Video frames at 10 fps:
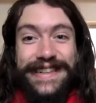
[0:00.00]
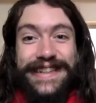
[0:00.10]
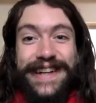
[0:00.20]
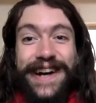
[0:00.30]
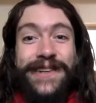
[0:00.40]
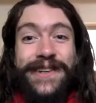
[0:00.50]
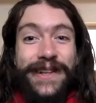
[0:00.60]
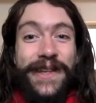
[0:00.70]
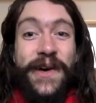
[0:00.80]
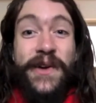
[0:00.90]
I know a
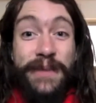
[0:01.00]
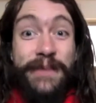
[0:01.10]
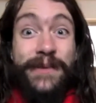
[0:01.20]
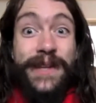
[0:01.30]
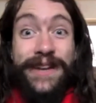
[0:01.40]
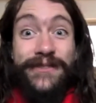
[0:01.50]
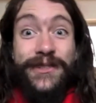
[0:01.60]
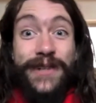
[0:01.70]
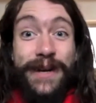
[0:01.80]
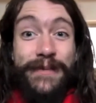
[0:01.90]
lot of people that have
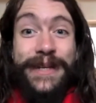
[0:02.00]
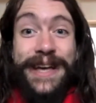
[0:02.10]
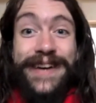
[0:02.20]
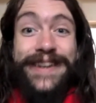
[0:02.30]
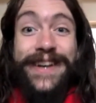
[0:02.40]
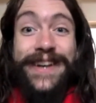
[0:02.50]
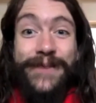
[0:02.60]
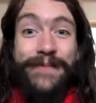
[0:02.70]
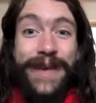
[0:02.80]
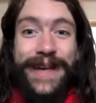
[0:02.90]
trouble getting out
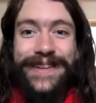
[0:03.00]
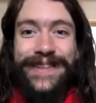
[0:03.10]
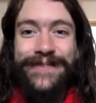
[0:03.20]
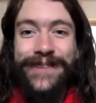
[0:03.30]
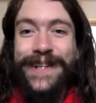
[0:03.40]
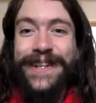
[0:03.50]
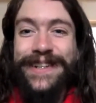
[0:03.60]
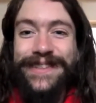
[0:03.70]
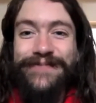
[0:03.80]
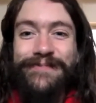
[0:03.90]
of bed in the
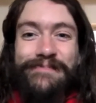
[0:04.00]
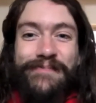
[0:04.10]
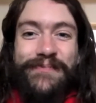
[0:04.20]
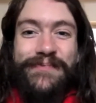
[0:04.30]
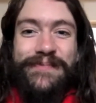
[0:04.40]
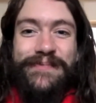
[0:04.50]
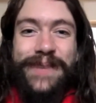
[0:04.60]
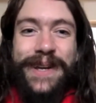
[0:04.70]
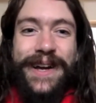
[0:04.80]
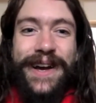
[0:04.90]
morning,
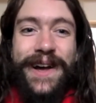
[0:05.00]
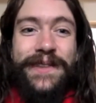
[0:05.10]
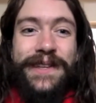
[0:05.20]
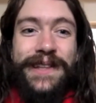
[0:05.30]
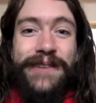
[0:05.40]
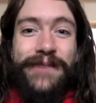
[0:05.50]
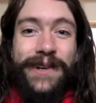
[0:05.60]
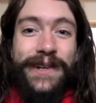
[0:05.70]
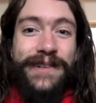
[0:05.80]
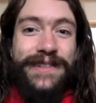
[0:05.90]
but a healthy
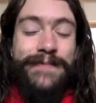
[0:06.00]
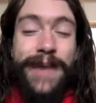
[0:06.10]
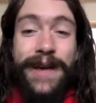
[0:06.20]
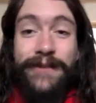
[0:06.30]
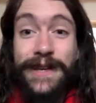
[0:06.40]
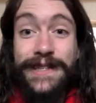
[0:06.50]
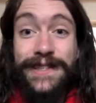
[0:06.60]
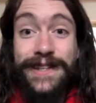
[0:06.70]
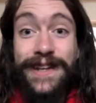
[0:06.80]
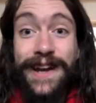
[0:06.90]
liver is
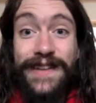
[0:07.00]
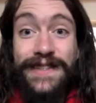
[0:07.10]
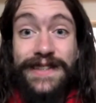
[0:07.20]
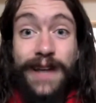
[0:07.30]
manifested as